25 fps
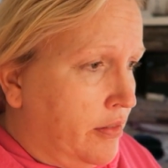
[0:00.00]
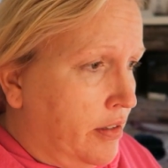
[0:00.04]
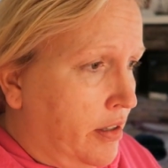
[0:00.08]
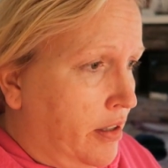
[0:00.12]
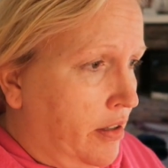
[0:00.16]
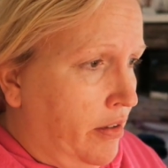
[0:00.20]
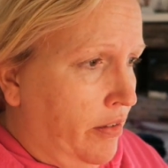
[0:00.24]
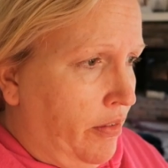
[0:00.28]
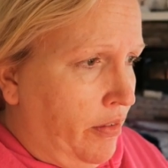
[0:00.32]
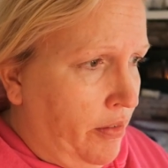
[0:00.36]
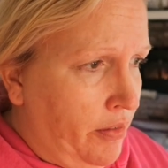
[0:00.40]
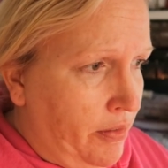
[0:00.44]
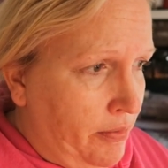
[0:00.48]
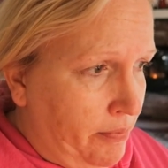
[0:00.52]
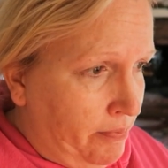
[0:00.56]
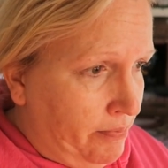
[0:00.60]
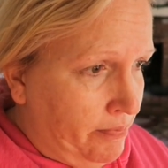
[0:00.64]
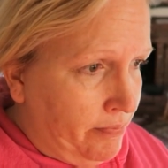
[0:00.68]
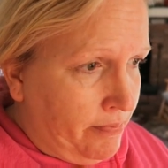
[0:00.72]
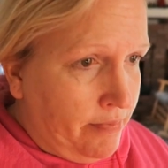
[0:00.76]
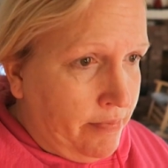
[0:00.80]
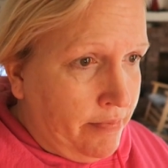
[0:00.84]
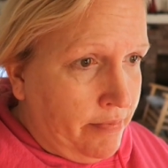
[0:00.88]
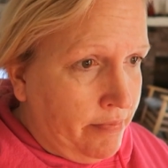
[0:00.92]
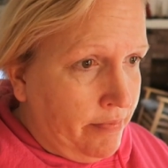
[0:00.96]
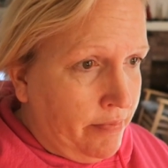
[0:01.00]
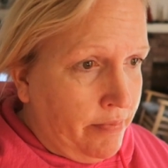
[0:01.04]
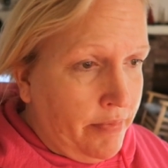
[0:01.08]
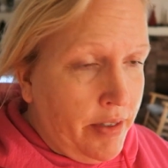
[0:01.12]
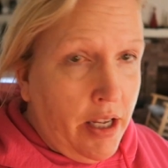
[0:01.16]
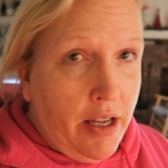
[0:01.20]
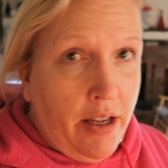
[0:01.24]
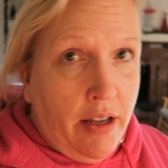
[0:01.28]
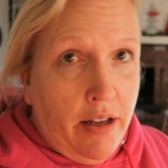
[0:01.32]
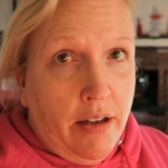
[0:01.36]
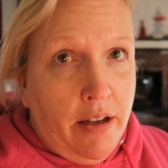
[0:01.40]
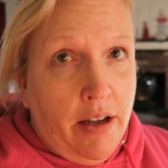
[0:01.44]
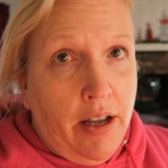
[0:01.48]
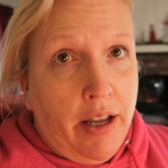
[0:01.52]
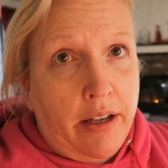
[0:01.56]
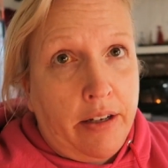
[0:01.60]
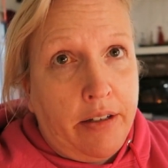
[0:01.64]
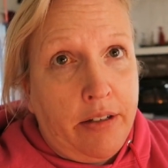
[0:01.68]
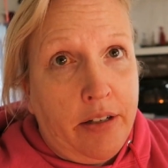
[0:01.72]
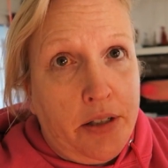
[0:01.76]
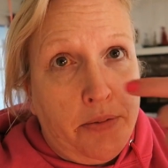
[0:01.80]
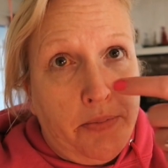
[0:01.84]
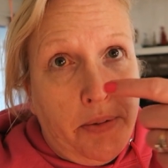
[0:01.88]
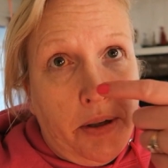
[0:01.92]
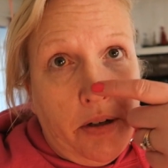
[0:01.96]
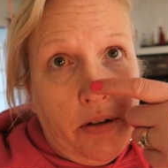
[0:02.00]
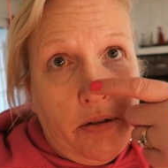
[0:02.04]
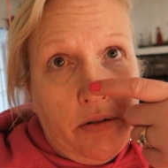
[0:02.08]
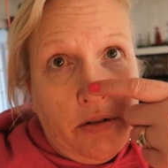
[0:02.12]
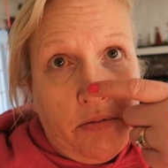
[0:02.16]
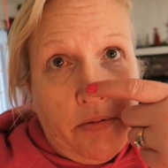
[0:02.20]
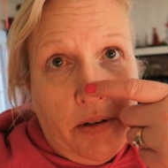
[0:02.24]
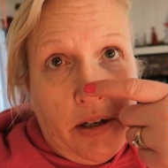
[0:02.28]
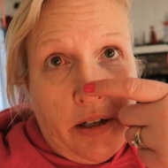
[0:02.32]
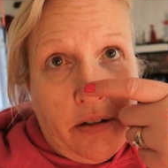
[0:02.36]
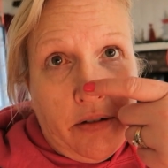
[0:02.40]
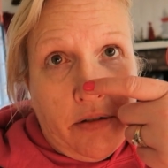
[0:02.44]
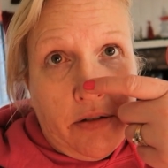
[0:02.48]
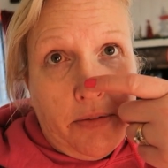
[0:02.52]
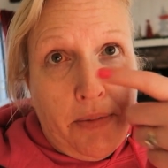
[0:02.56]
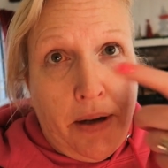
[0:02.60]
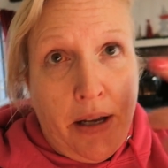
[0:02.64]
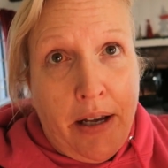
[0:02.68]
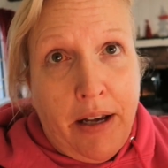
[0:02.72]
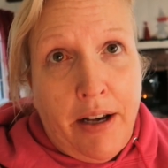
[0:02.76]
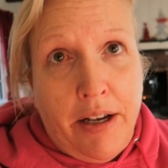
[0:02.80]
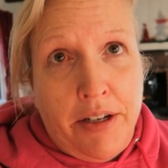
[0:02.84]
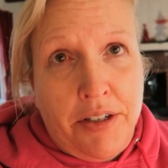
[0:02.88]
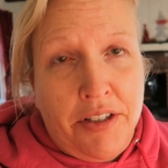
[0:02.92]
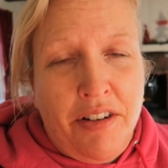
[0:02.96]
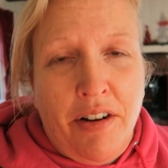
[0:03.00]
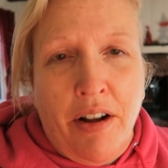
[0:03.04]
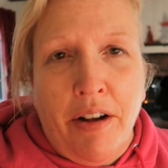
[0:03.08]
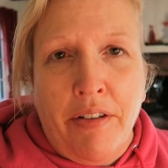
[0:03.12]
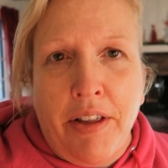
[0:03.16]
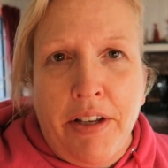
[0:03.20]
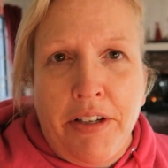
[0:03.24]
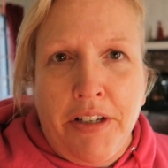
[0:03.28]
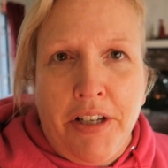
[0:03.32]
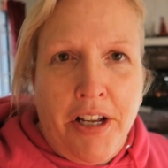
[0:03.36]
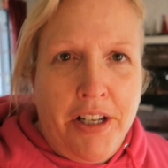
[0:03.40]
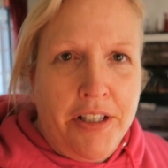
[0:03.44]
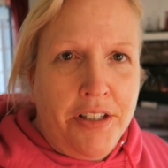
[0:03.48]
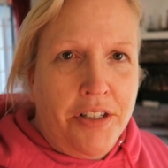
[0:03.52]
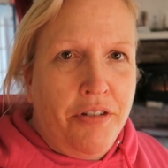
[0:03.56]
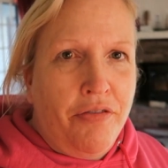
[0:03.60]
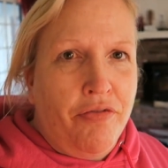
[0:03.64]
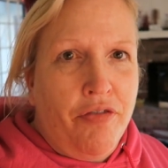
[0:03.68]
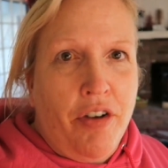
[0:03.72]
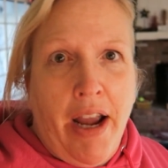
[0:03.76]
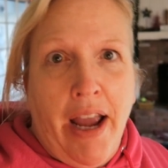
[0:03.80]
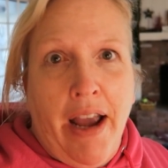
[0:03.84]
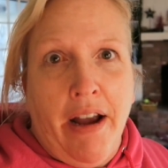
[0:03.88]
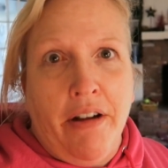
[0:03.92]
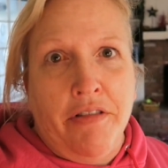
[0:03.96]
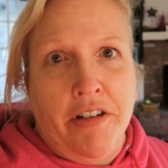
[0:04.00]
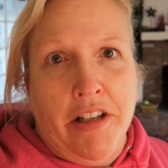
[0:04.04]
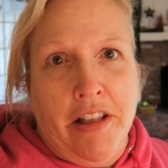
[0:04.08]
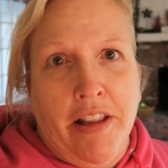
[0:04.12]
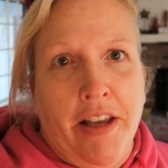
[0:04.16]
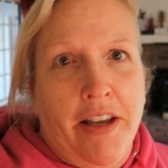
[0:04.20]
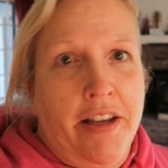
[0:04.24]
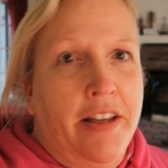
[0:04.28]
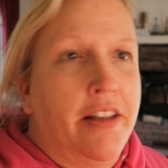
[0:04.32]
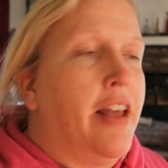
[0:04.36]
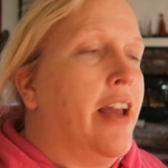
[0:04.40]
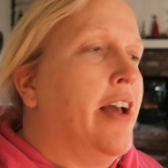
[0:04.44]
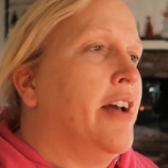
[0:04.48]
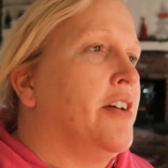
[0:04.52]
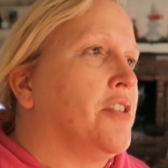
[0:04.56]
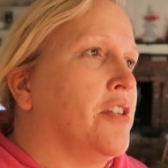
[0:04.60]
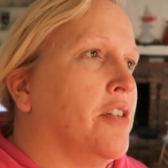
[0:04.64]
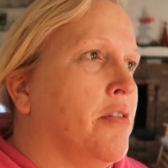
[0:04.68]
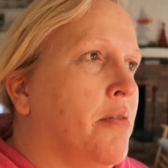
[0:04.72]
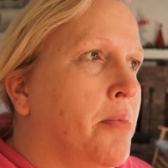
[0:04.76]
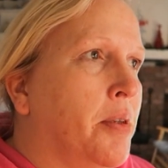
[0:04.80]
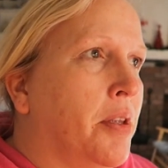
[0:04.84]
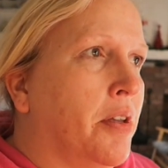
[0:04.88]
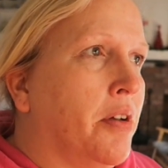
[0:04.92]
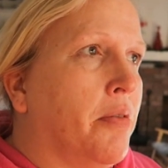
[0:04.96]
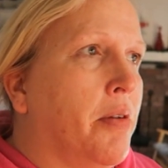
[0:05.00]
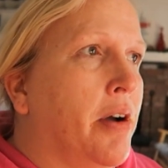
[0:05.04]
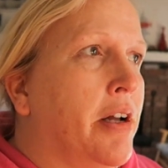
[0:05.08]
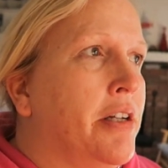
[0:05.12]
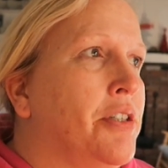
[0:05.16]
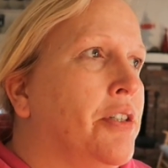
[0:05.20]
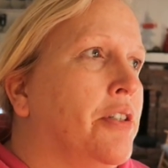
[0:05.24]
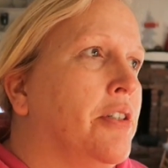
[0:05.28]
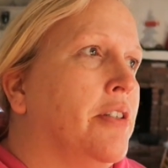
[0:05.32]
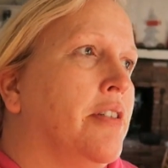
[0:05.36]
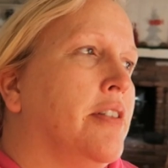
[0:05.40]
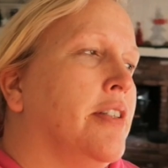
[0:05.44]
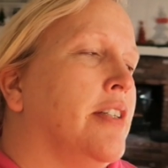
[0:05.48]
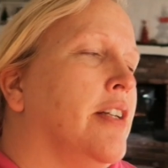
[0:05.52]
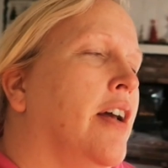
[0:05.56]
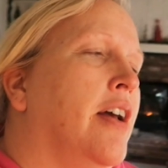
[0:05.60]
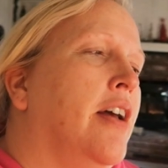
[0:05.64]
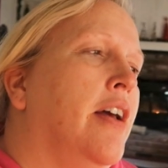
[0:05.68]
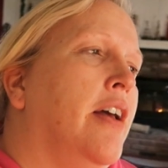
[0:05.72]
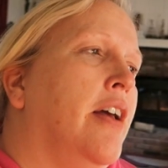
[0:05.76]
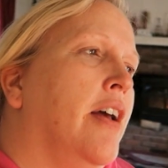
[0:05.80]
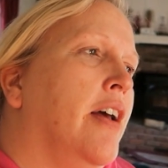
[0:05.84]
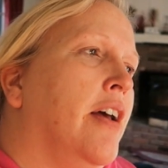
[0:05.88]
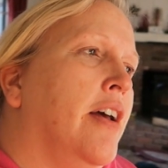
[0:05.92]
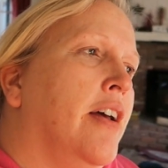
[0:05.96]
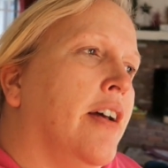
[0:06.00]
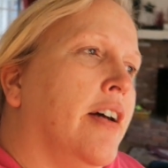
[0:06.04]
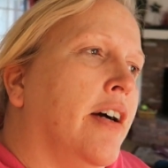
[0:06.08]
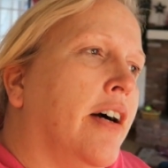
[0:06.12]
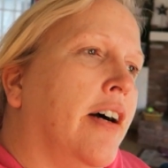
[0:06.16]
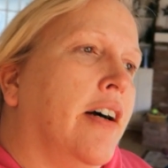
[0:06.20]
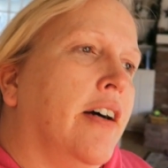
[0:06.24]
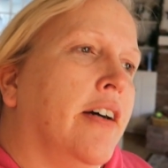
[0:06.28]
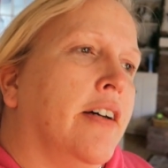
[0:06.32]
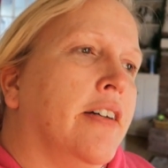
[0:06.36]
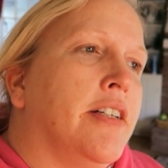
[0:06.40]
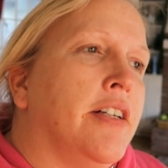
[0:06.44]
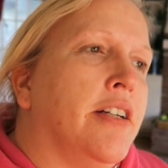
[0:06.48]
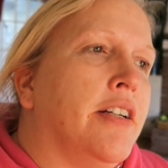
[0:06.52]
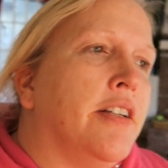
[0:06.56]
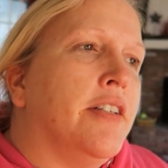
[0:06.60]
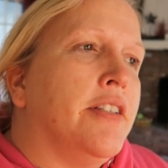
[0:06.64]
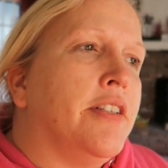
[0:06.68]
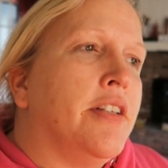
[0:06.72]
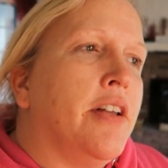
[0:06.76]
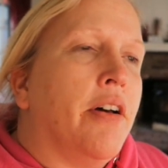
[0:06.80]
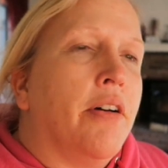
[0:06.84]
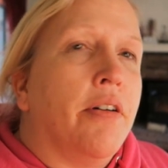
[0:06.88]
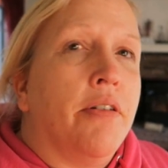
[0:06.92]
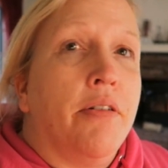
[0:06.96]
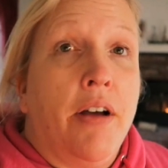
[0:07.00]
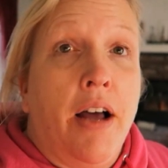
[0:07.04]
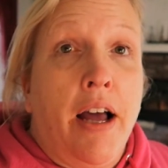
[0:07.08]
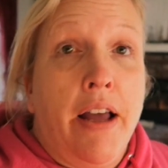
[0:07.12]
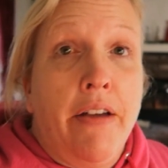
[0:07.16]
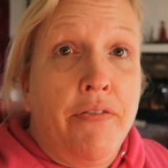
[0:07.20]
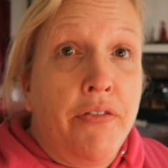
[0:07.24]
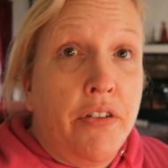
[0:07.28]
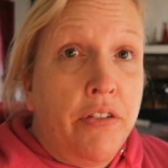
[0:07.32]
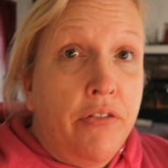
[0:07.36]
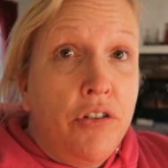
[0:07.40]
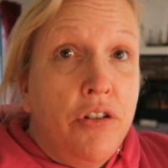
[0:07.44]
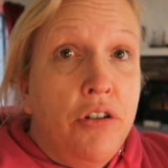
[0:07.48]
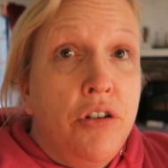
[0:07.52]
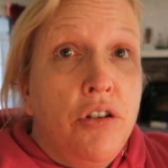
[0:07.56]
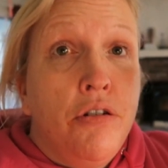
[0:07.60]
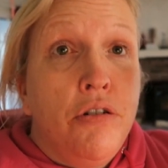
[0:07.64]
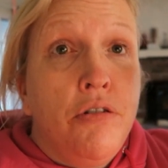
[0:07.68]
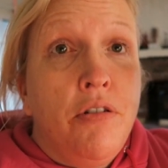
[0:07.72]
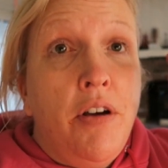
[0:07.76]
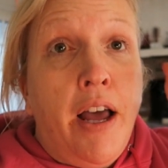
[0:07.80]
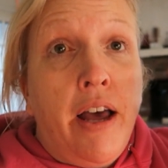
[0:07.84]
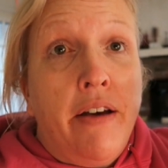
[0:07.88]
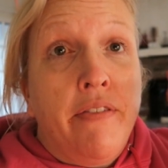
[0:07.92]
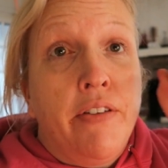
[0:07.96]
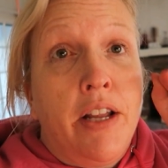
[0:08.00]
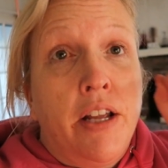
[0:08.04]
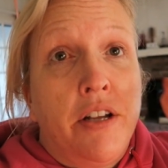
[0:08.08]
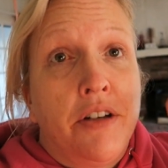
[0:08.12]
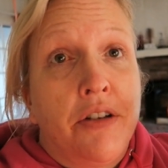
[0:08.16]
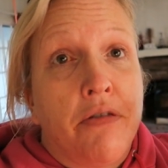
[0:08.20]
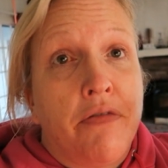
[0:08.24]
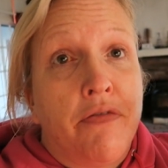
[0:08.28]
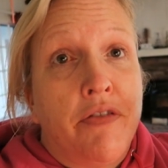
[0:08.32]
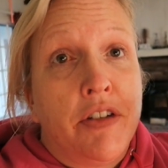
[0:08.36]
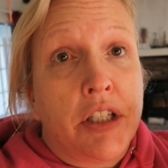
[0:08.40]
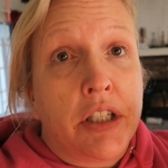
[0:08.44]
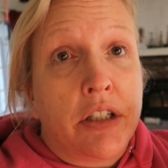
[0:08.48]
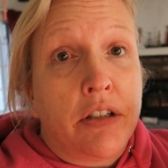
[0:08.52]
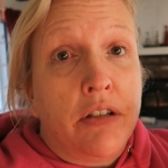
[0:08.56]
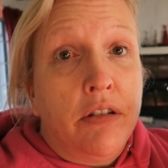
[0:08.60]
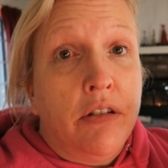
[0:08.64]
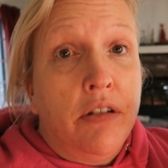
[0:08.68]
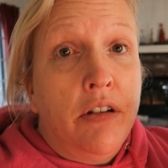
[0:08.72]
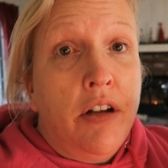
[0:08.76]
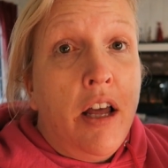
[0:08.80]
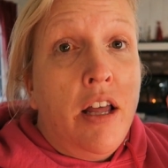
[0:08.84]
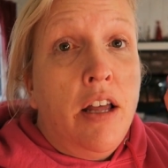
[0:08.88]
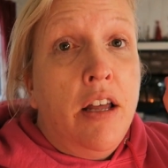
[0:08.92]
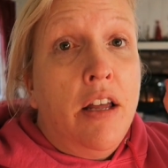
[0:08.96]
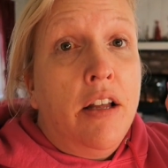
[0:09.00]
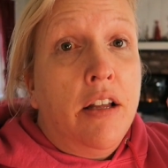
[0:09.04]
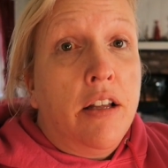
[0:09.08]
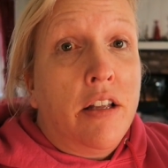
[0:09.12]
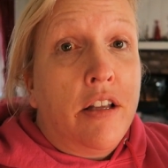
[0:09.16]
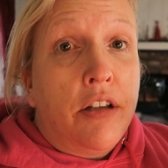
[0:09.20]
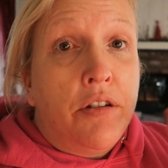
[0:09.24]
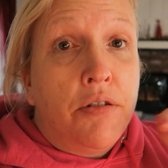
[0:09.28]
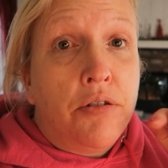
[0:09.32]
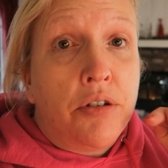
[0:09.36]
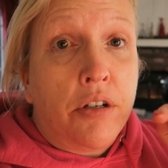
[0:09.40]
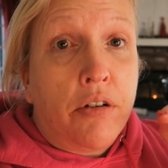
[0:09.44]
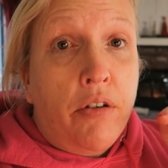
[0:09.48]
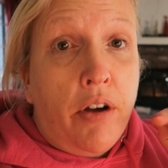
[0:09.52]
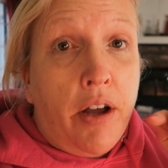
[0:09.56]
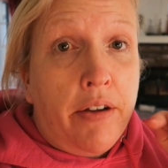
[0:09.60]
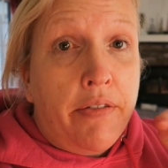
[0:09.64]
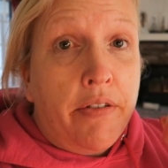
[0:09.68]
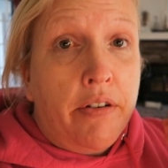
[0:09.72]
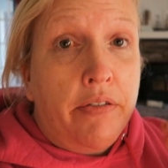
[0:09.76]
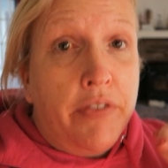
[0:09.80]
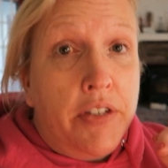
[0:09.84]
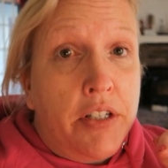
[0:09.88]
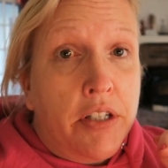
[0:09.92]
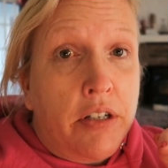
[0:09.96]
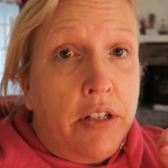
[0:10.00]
I don't, I can touch my nose when I close my eyes. You know how they test you for everything and they ask you a million questions. Uh, so if you haven't had your physical, you should go have your